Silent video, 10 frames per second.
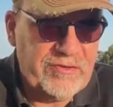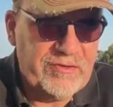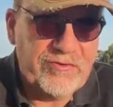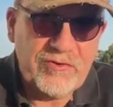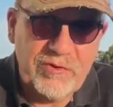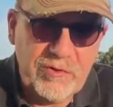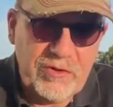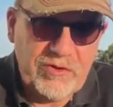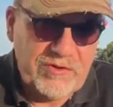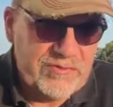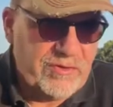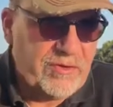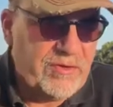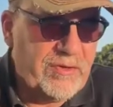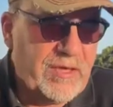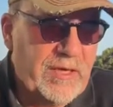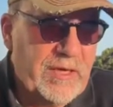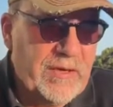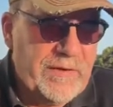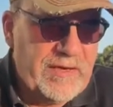in control, God is good,
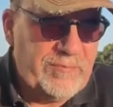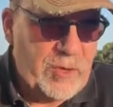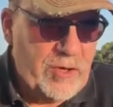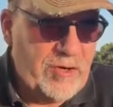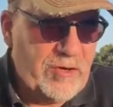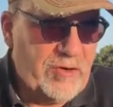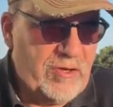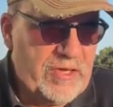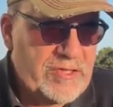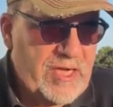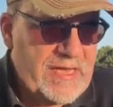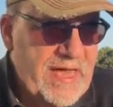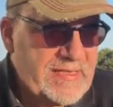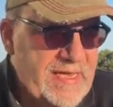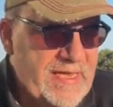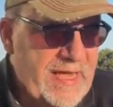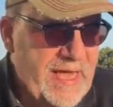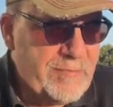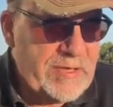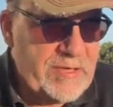he's beyond our knowledge, yet he
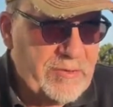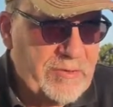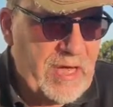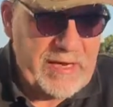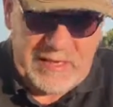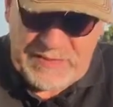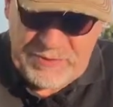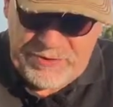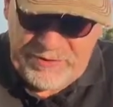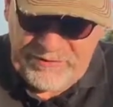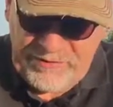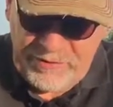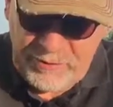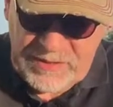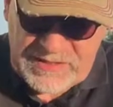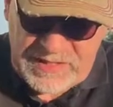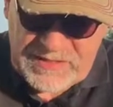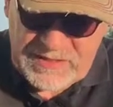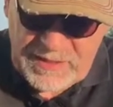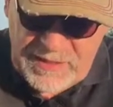can be known and experienced. Look what he
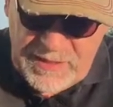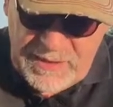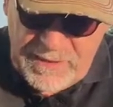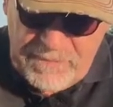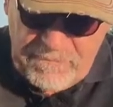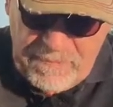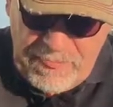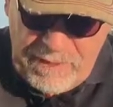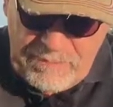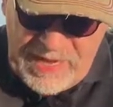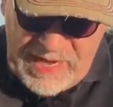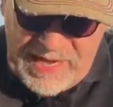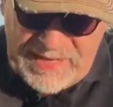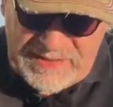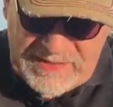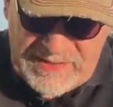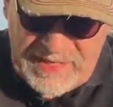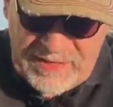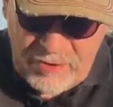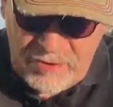says. My eyes
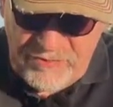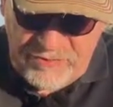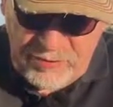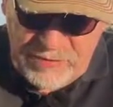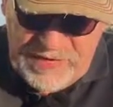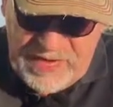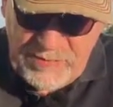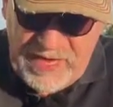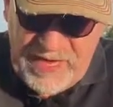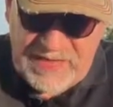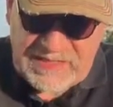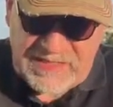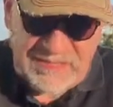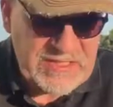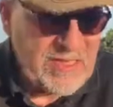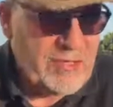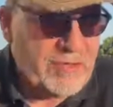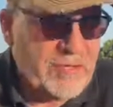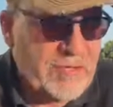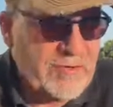had heard of you, but now my eyes have seen
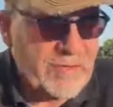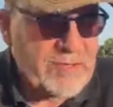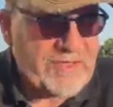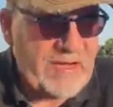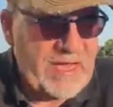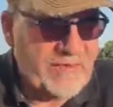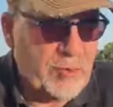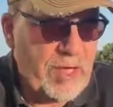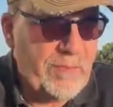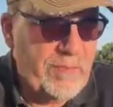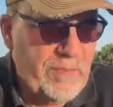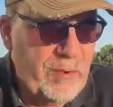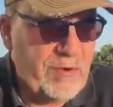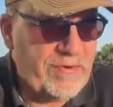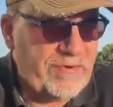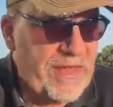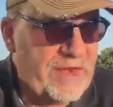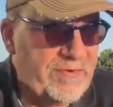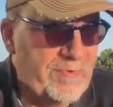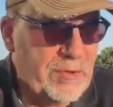you. Verse 5. We'll come more onto
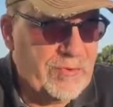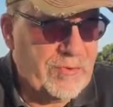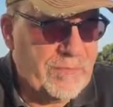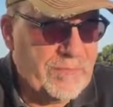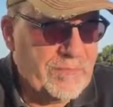that tomorrow.